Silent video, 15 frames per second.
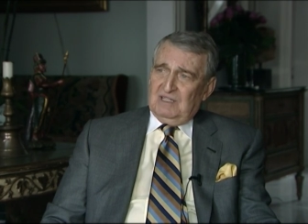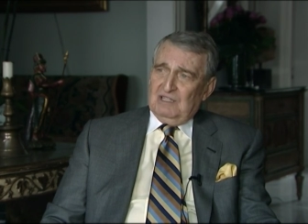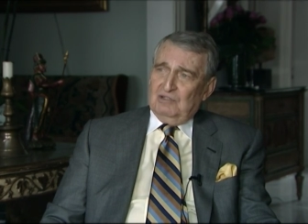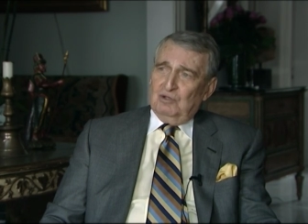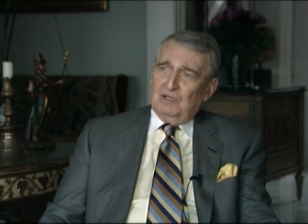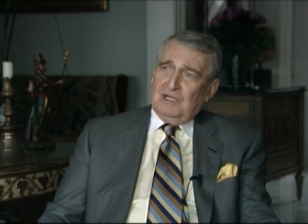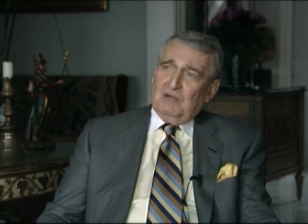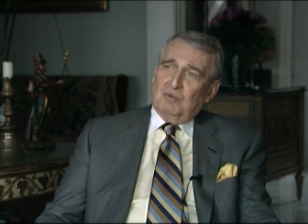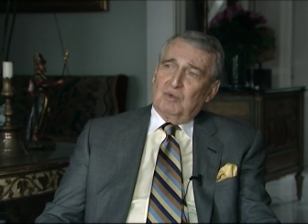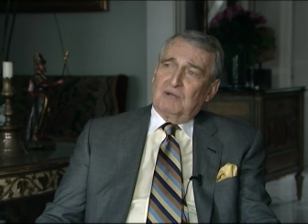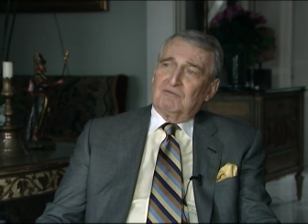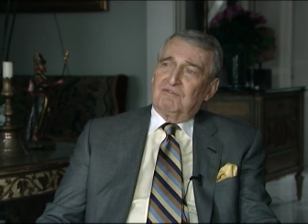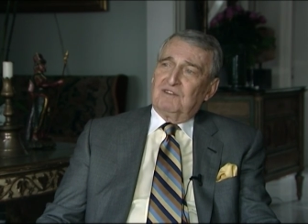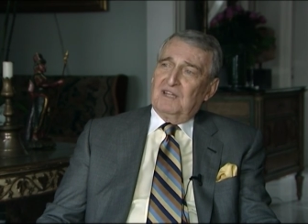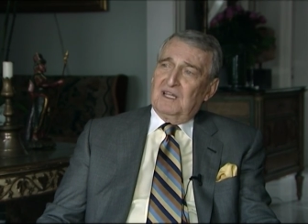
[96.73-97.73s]
They don't have
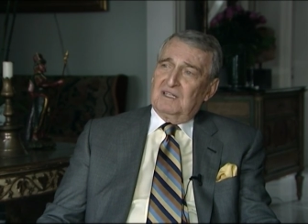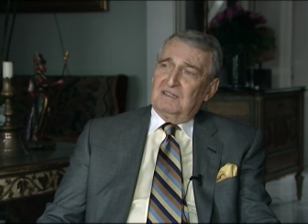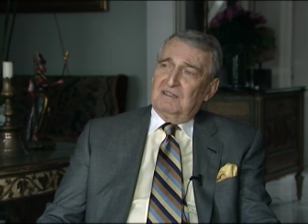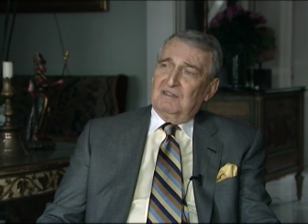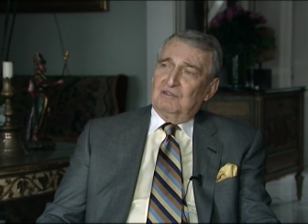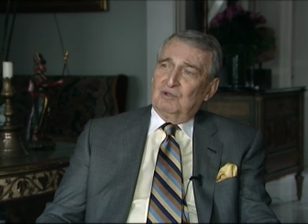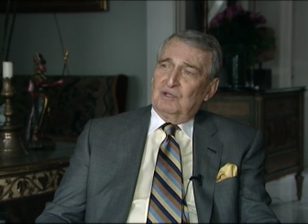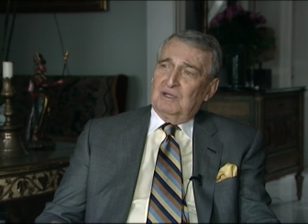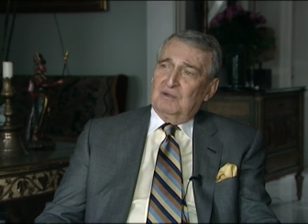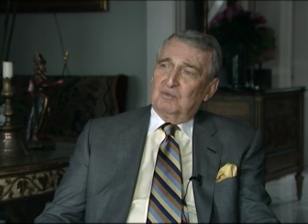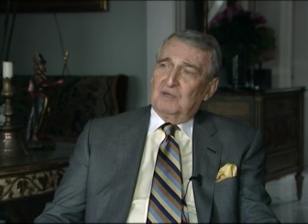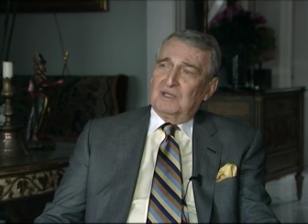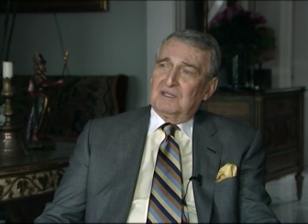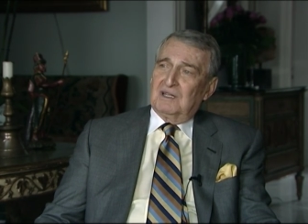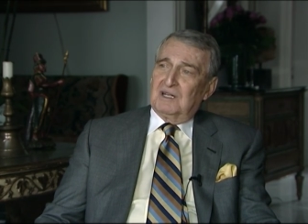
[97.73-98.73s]
one flag, they don't
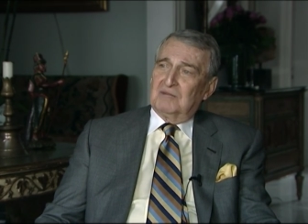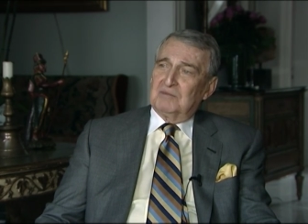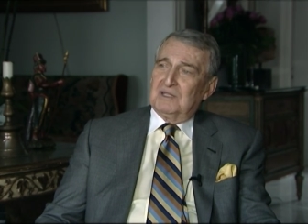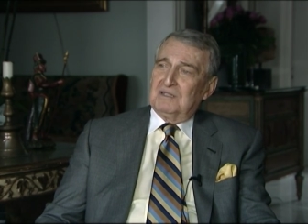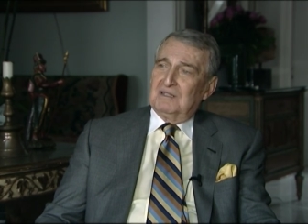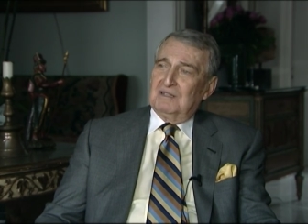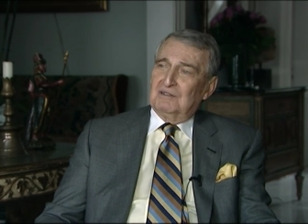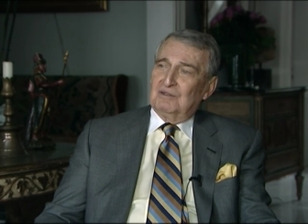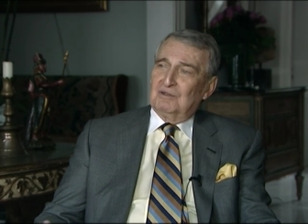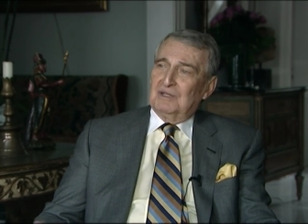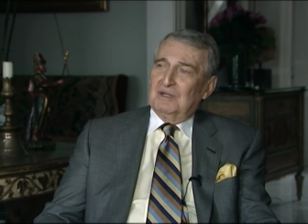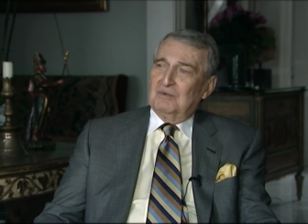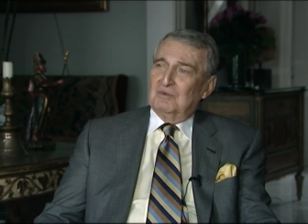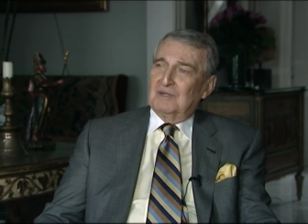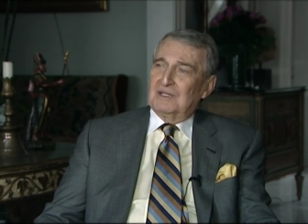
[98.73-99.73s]
have one army, they
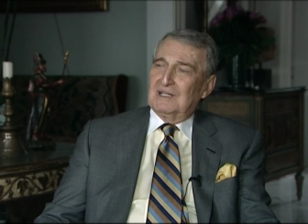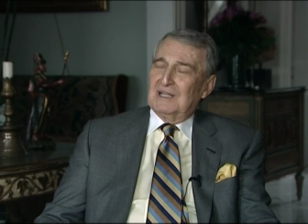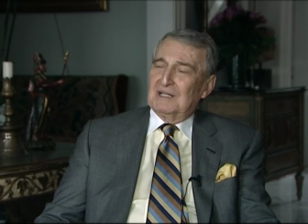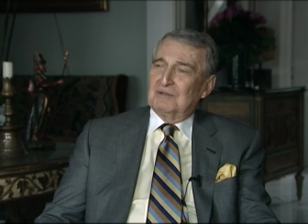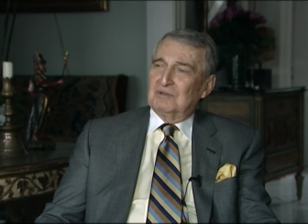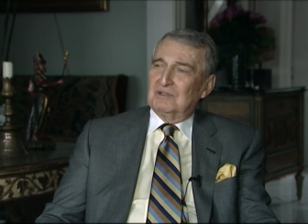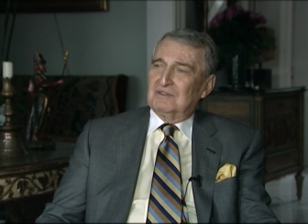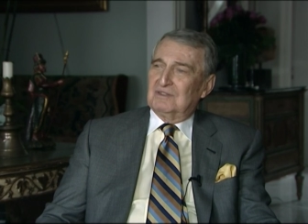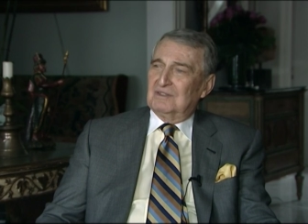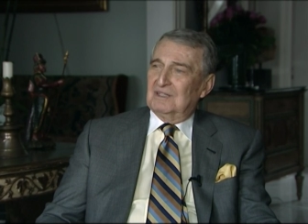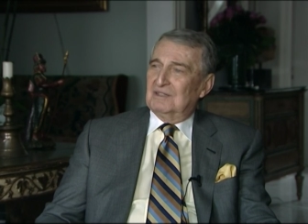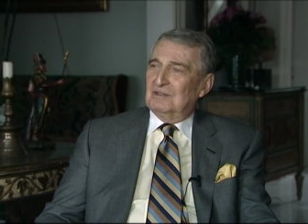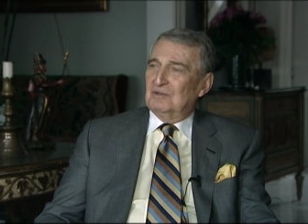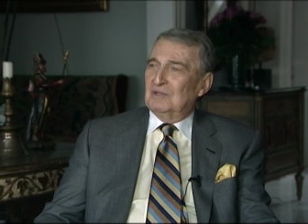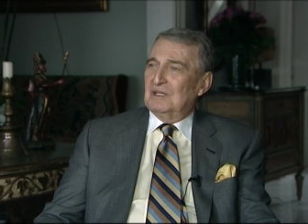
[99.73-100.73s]
don't have one language,
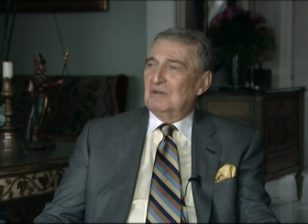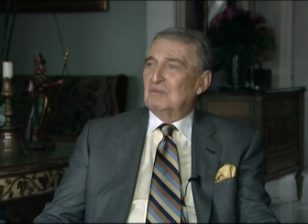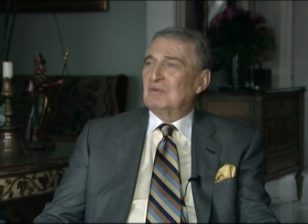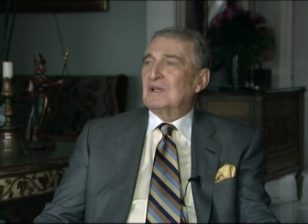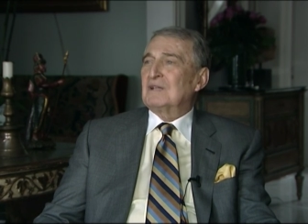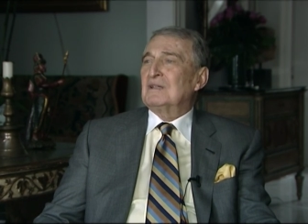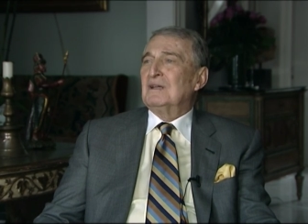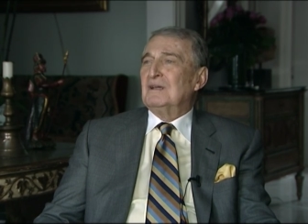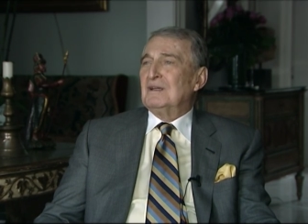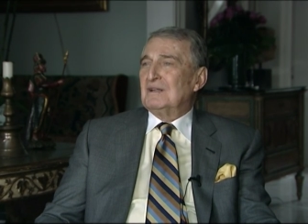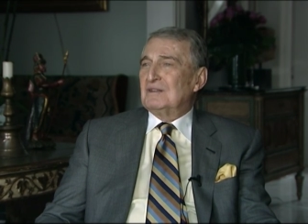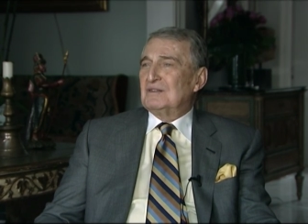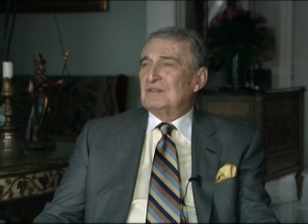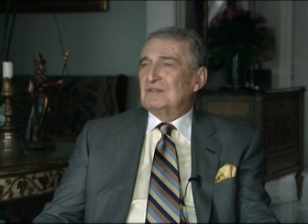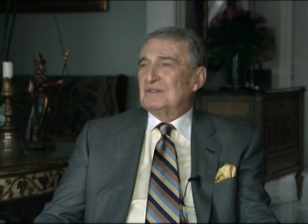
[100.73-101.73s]
they don't have one
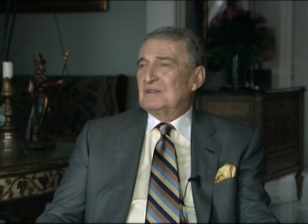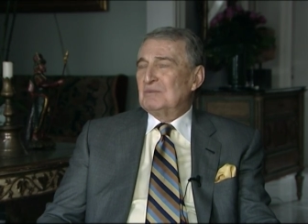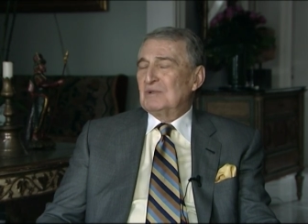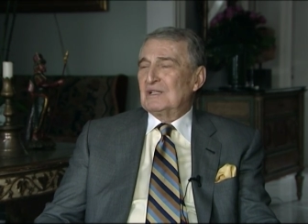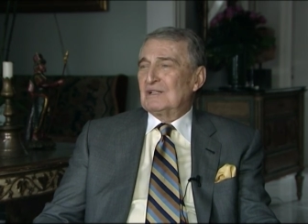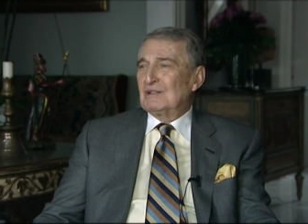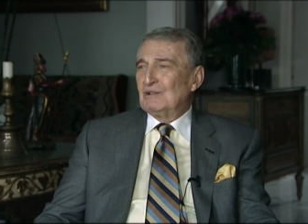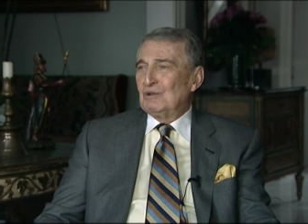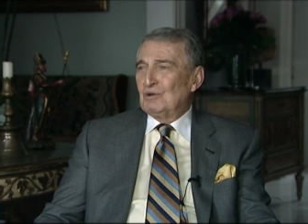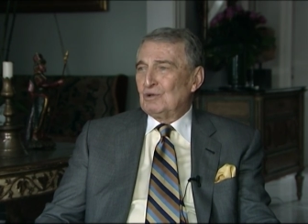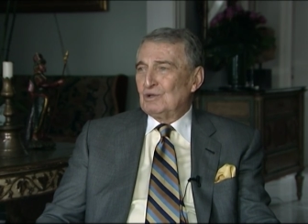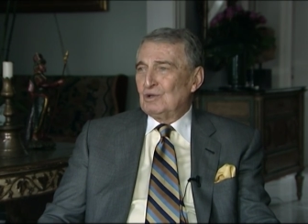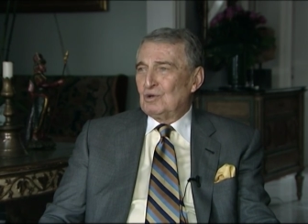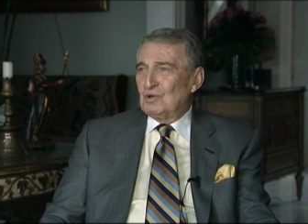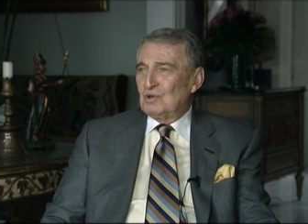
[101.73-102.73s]
similar
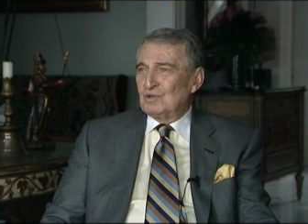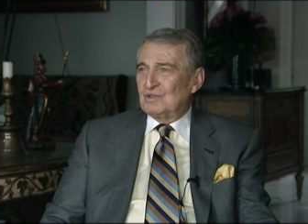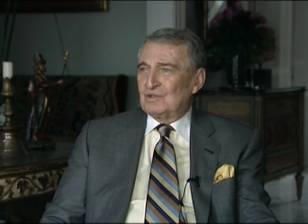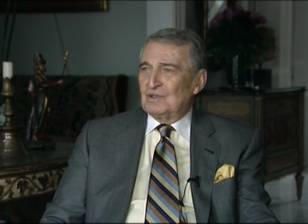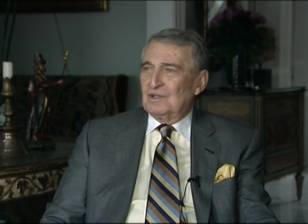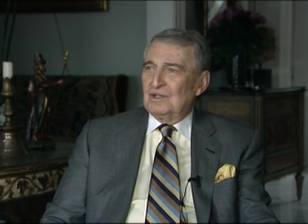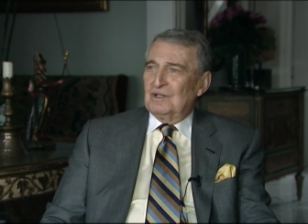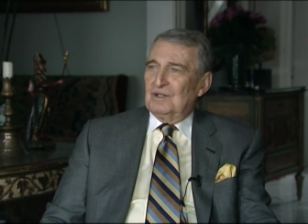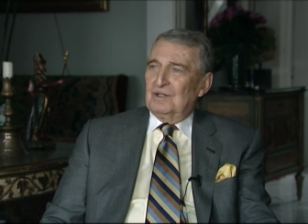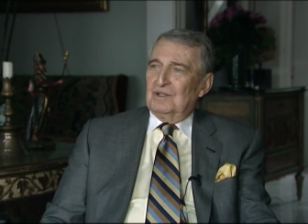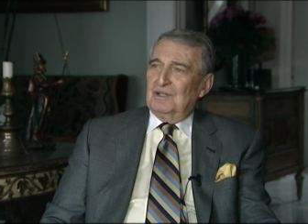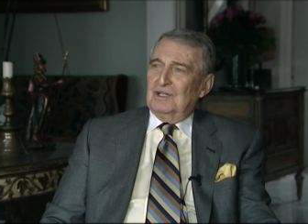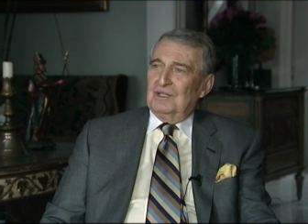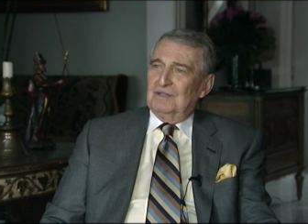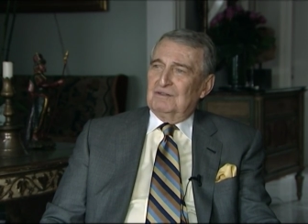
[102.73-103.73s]
laws
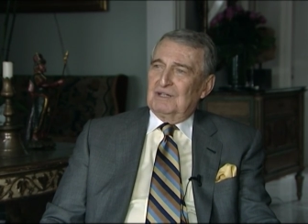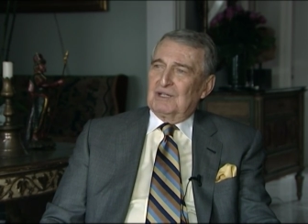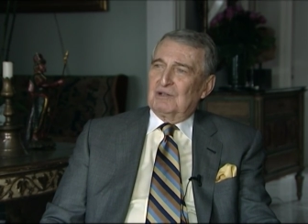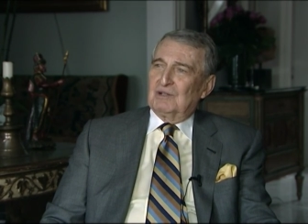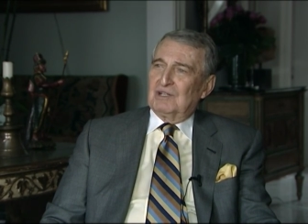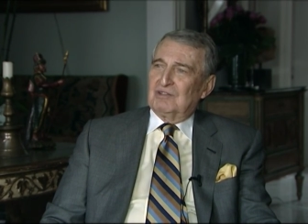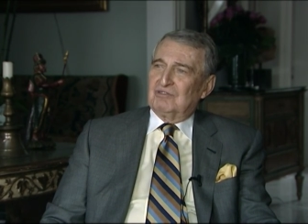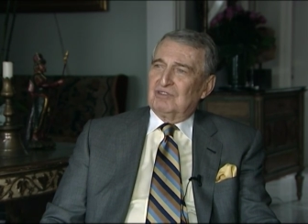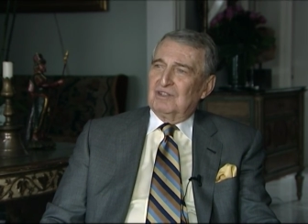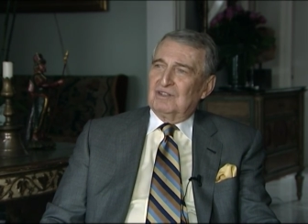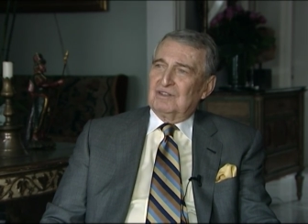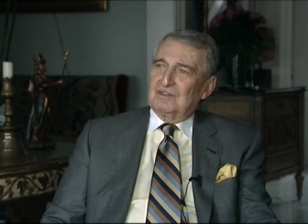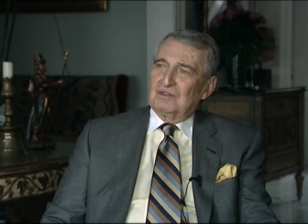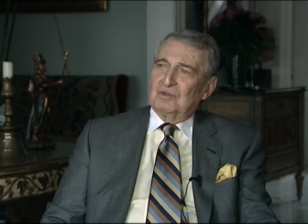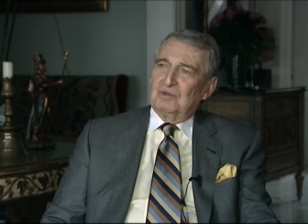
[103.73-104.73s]
and
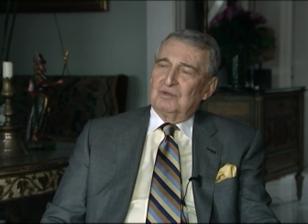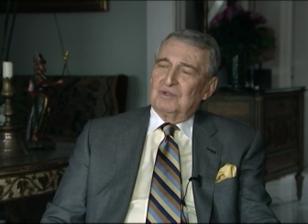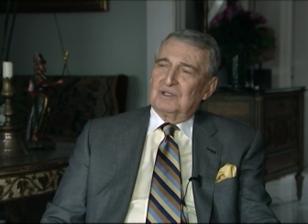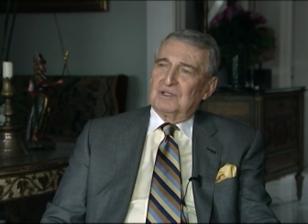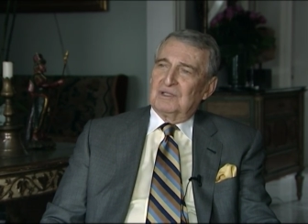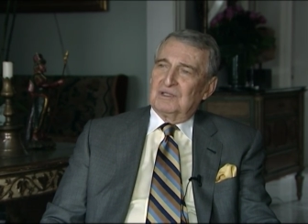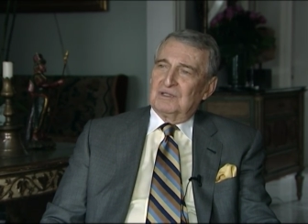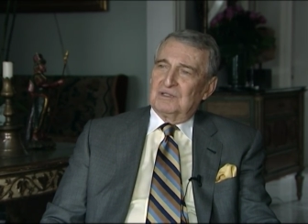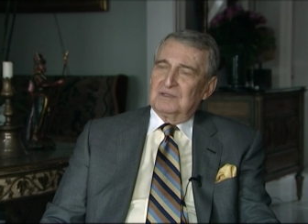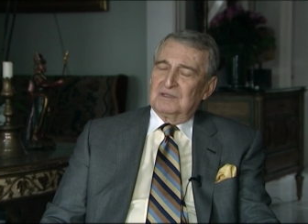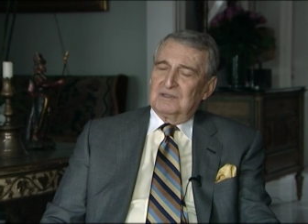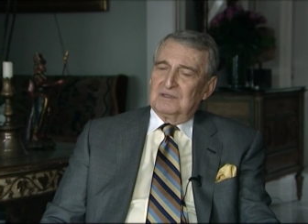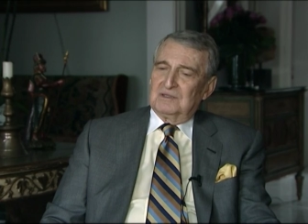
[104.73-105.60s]
regulations. So,